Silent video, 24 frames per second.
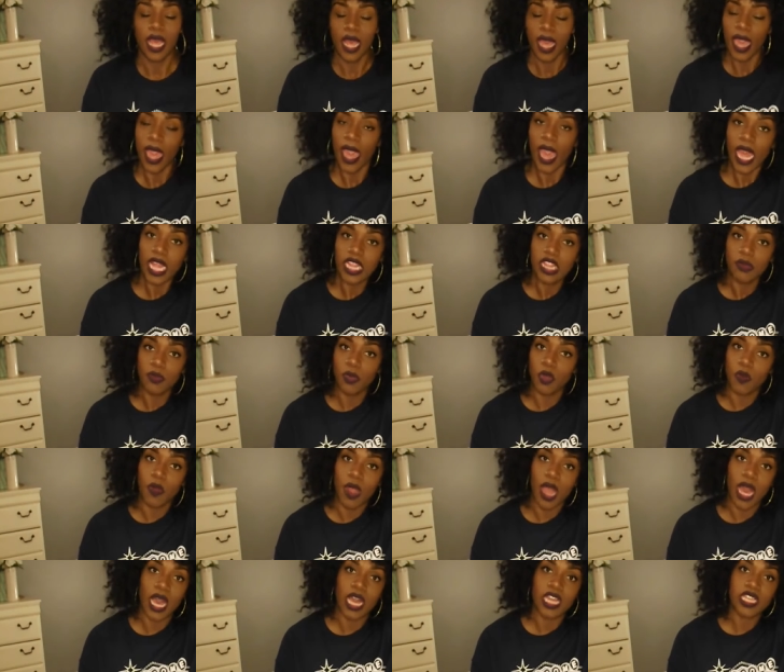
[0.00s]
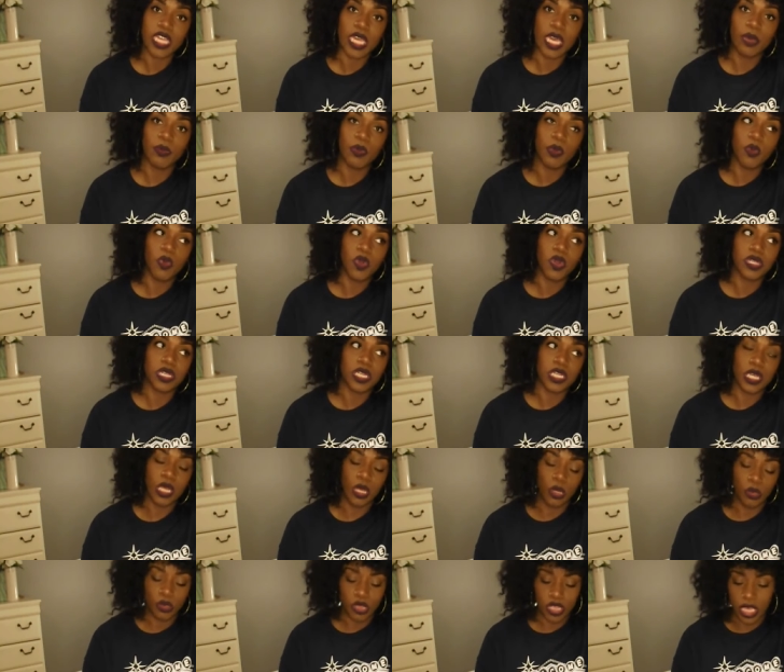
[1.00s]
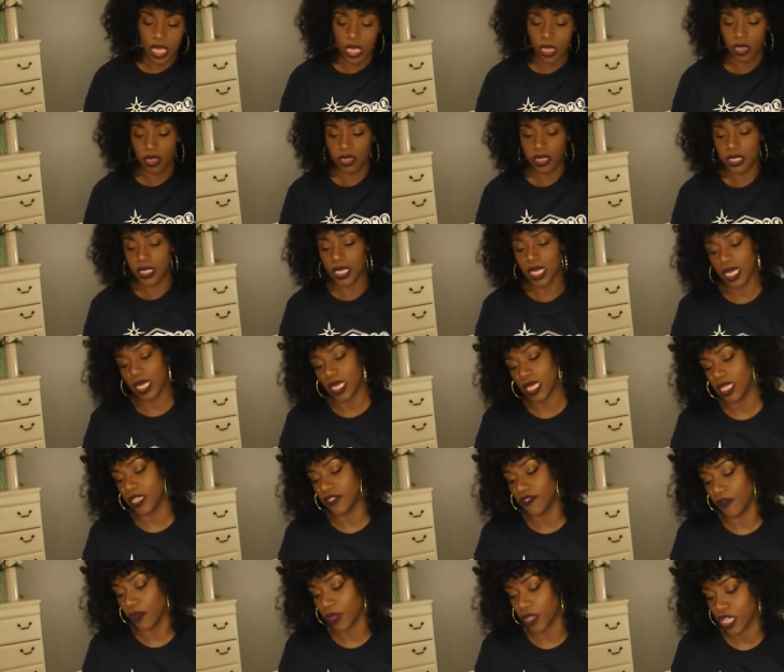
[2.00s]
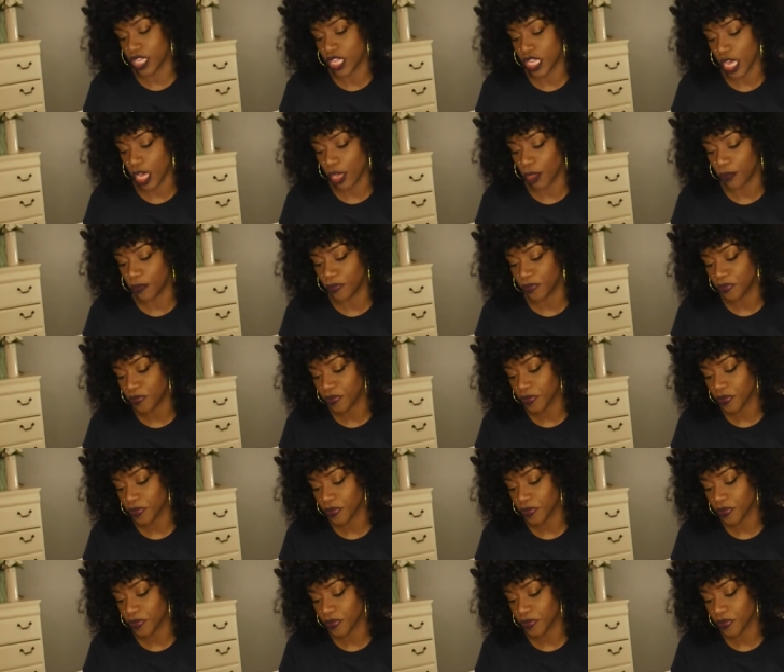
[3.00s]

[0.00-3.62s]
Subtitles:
at the Mirage, and we wanted to go check on tickets for the show.